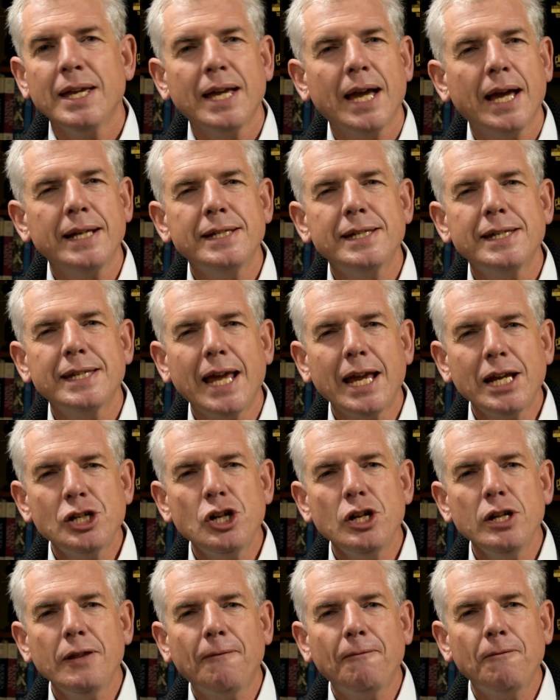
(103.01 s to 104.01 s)
And he says,
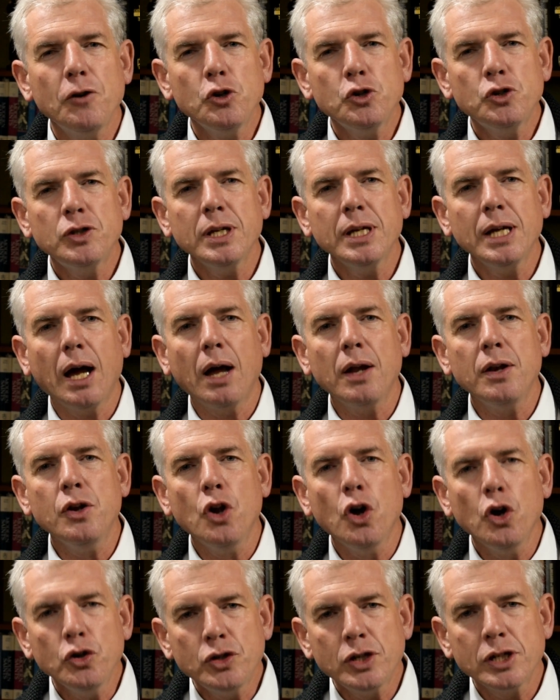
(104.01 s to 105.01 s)
actually, the first thing I
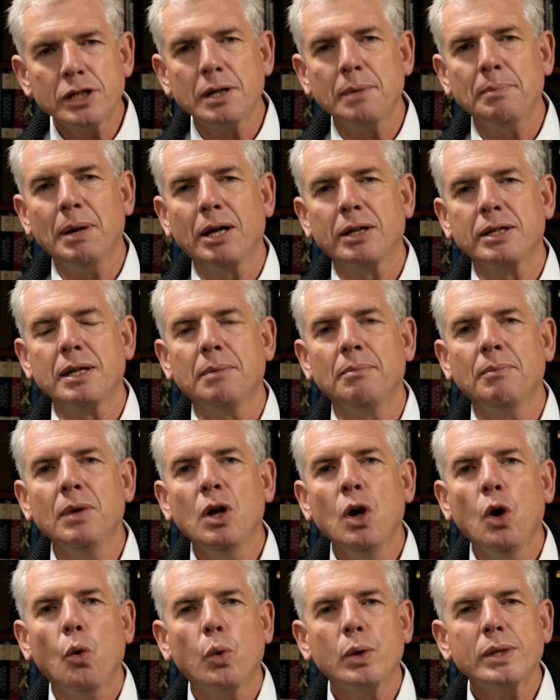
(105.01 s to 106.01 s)
noticed about him
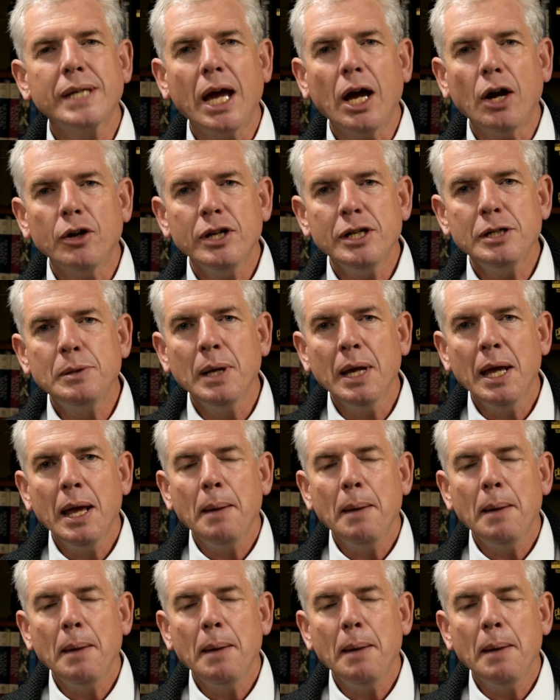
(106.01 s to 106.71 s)
was how his